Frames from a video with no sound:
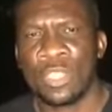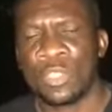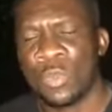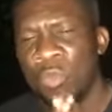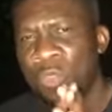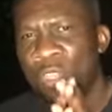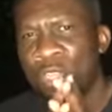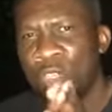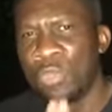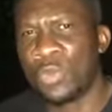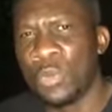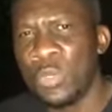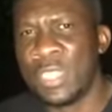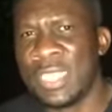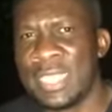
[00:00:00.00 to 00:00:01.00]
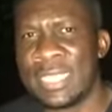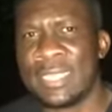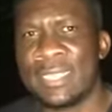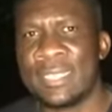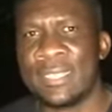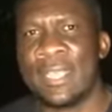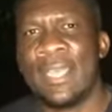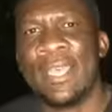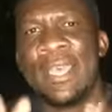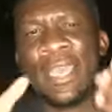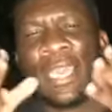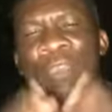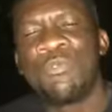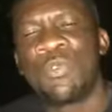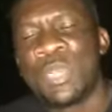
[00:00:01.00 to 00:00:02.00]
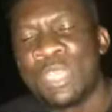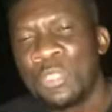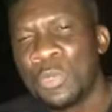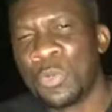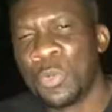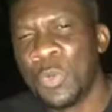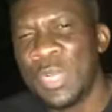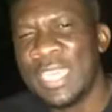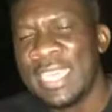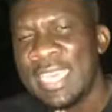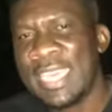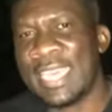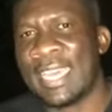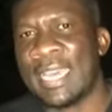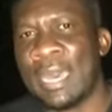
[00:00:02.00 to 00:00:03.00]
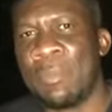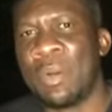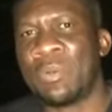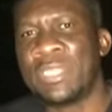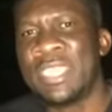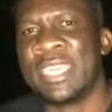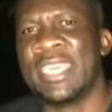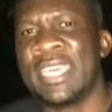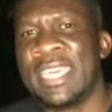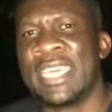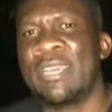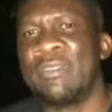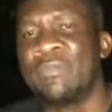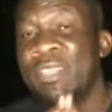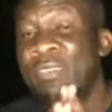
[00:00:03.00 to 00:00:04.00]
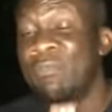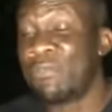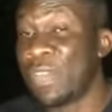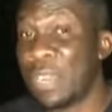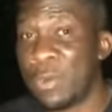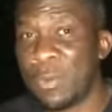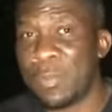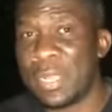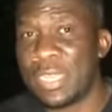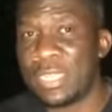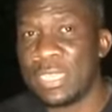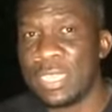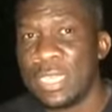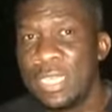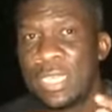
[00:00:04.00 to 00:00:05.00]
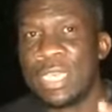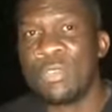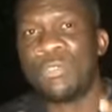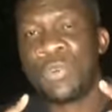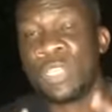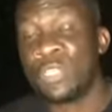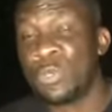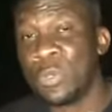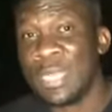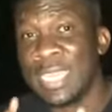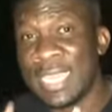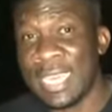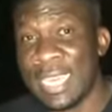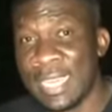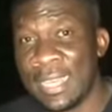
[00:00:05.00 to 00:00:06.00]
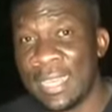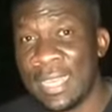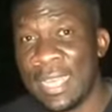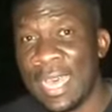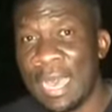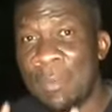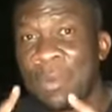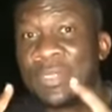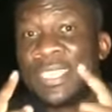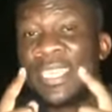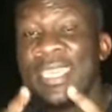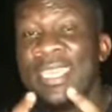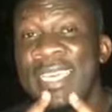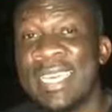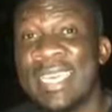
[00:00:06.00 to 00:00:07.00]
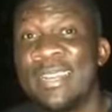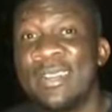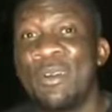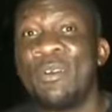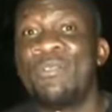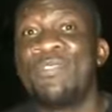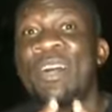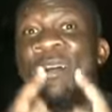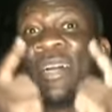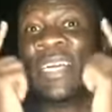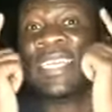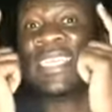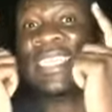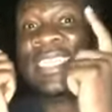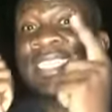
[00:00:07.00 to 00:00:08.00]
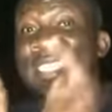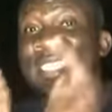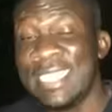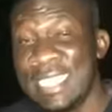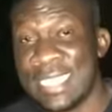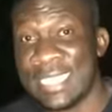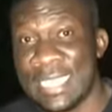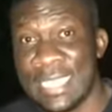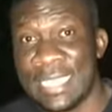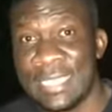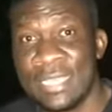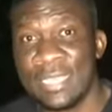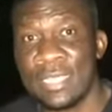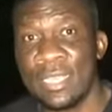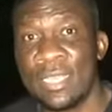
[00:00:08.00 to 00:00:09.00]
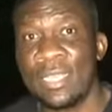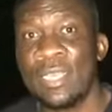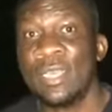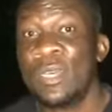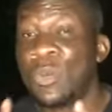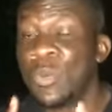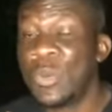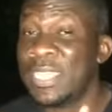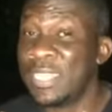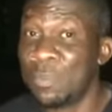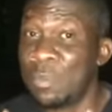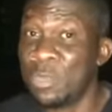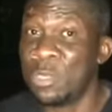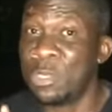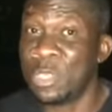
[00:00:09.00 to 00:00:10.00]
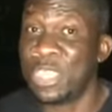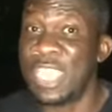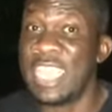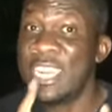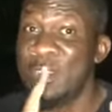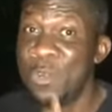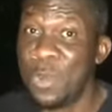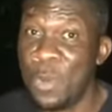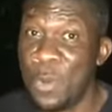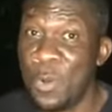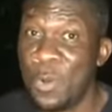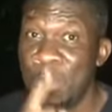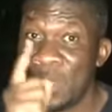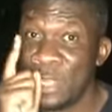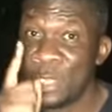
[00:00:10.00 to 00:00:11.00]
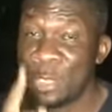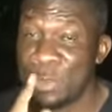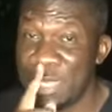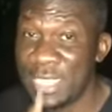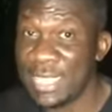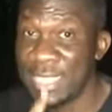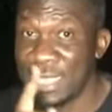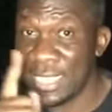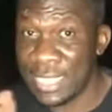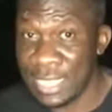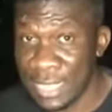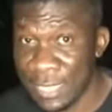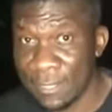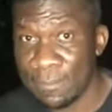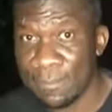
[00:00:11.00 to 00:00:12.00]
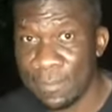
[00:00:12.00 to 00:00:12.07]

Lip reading: So the truth is, if we truly care about taking care of the environment, if we truly care about taking care of our citizens, we're supposed to say no to DDT.